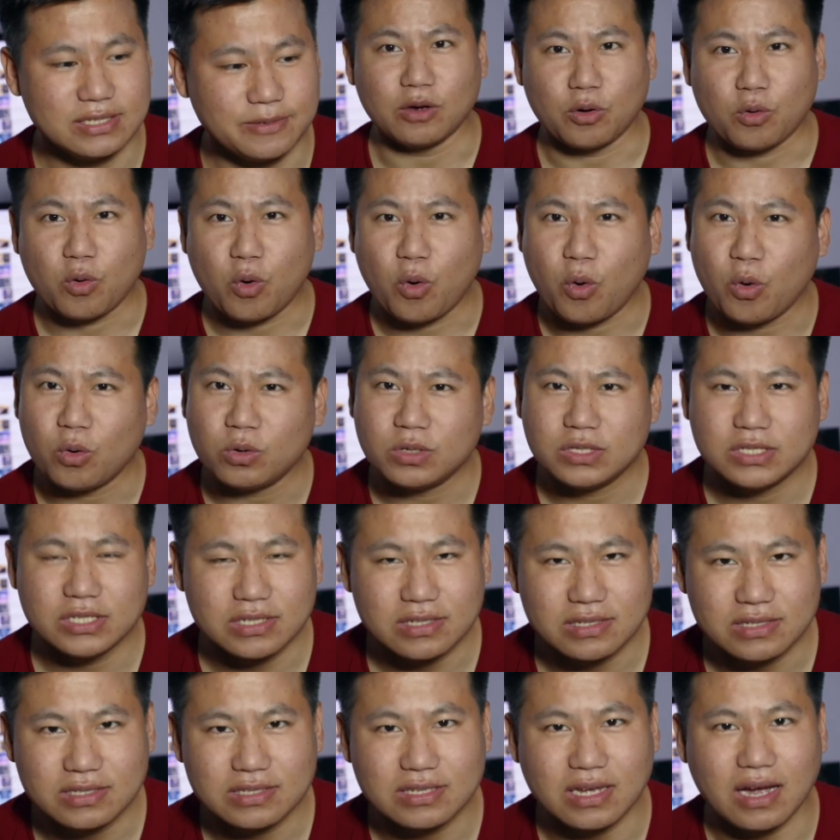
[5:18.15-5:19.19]
The
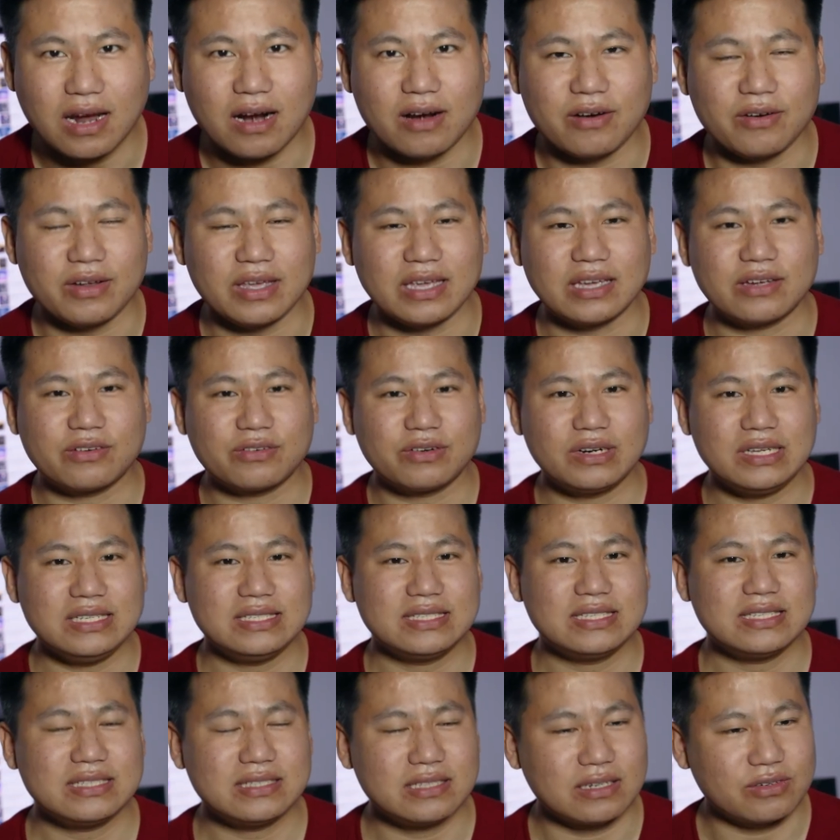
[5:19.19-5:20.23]
hotels are
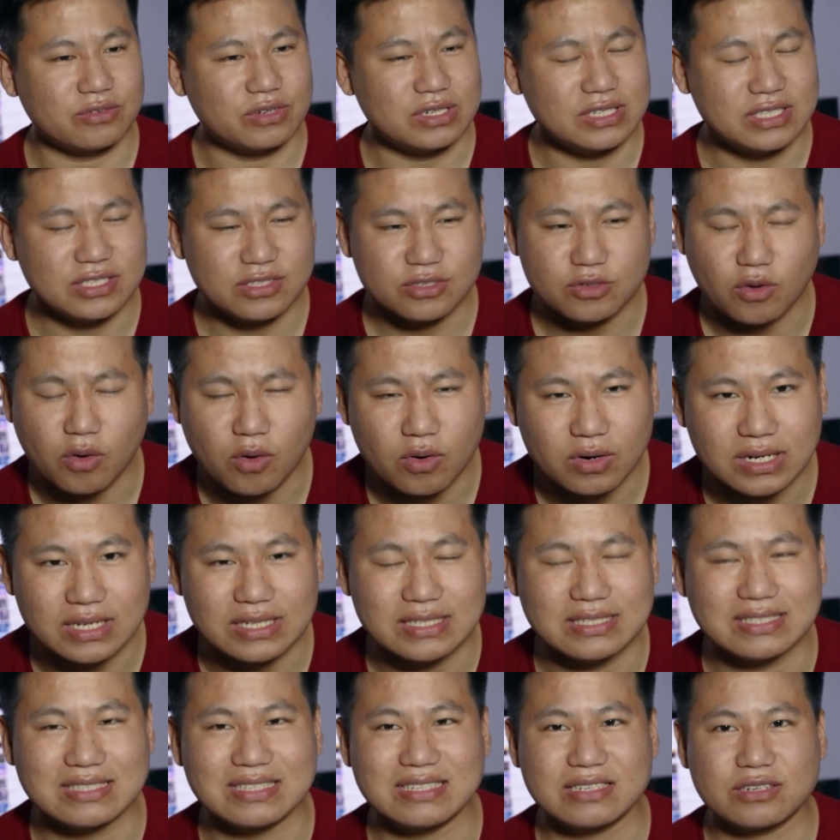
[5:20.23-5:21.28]
increasing, the resort
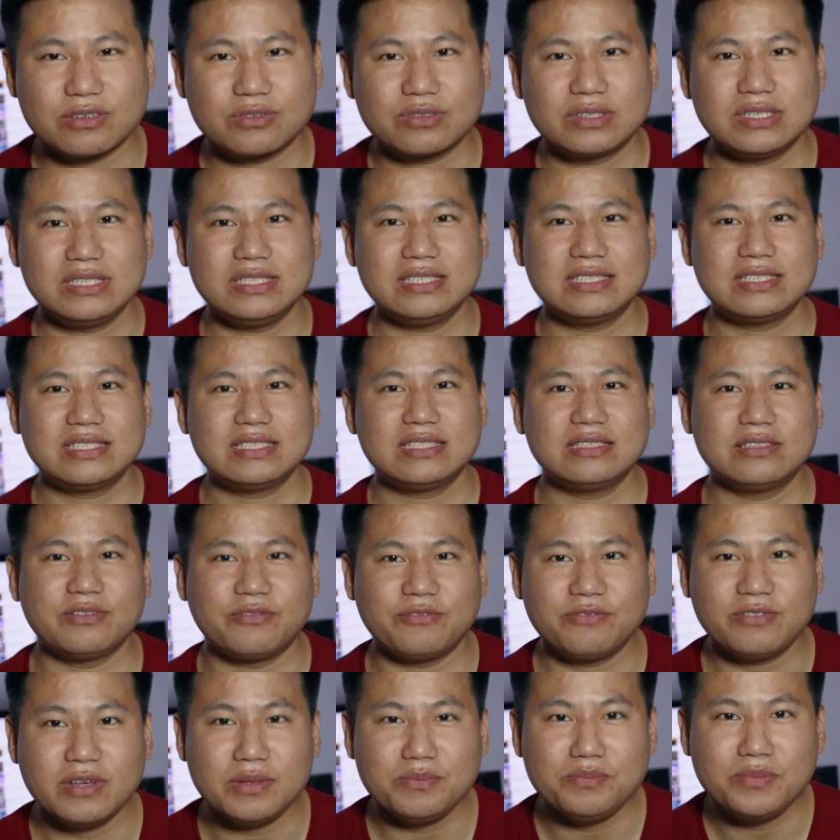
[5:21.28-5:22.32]
is increasing, the
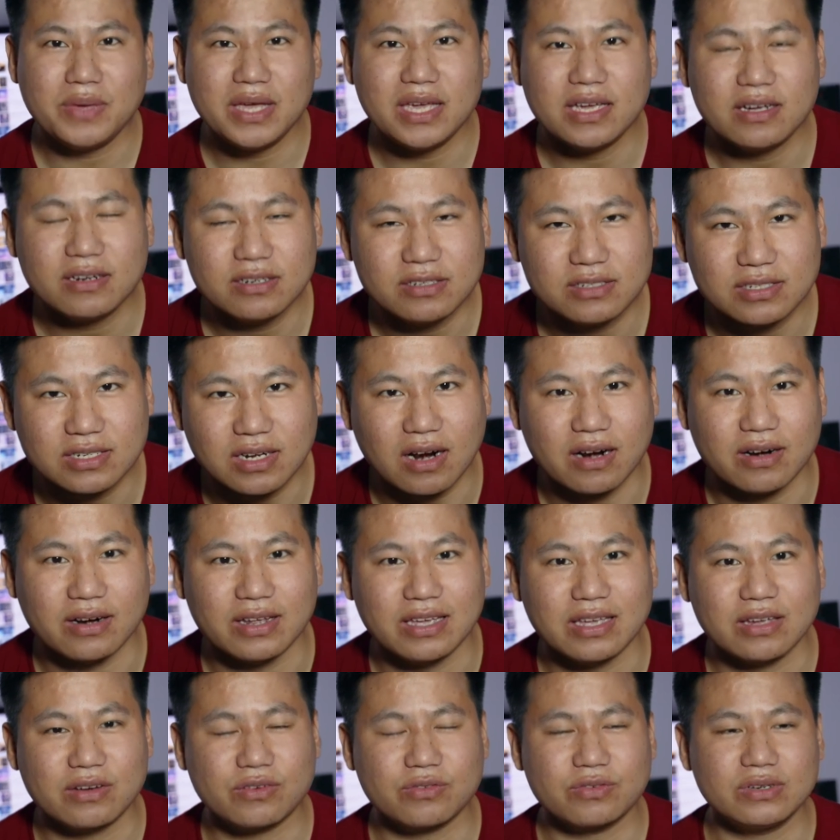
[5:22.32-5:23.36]
filmmakers are
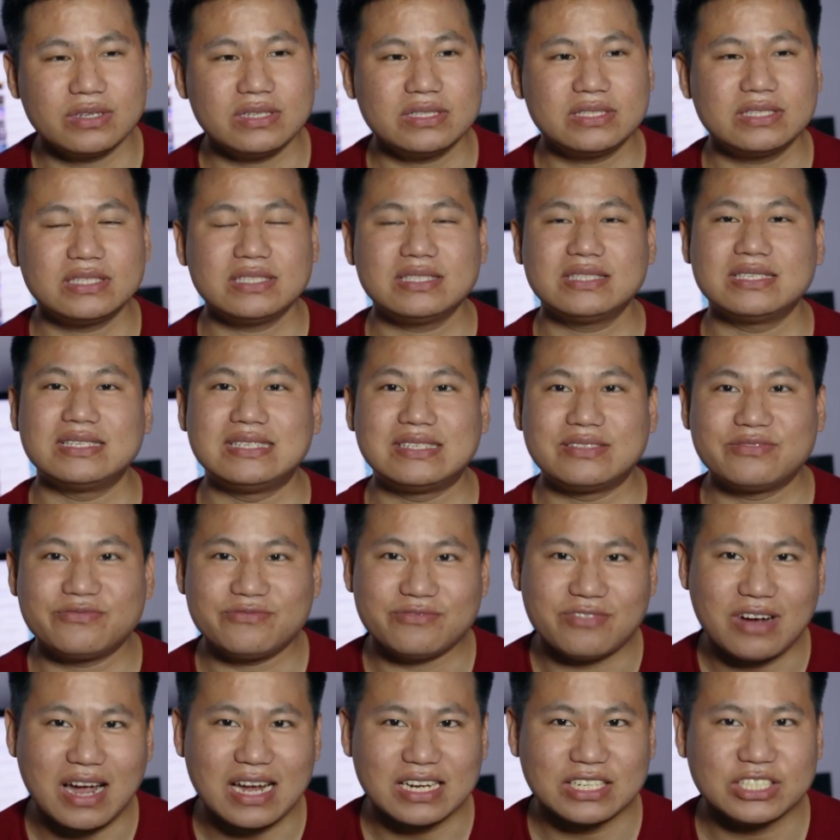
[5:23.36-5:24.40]
increasing, the
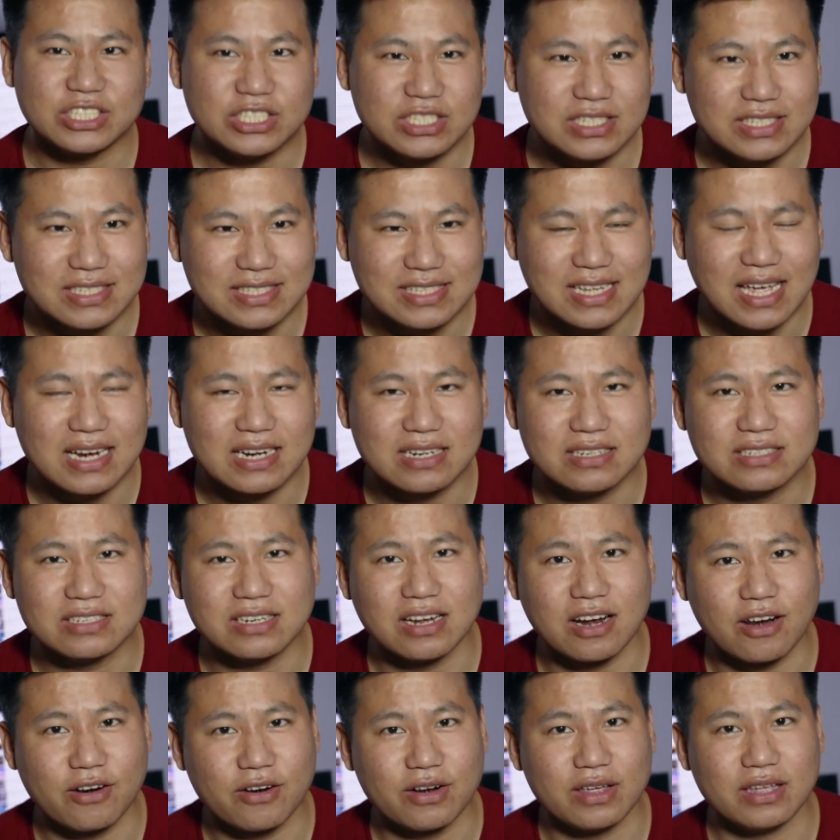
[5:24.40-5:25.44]
fashion designers
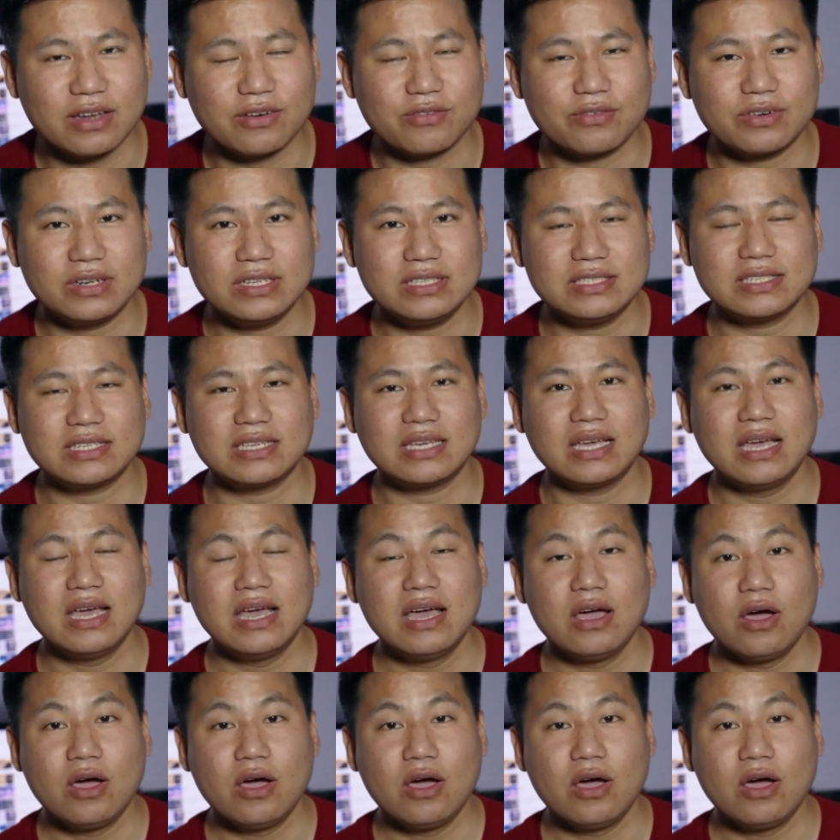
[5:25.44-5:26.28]
are increasing.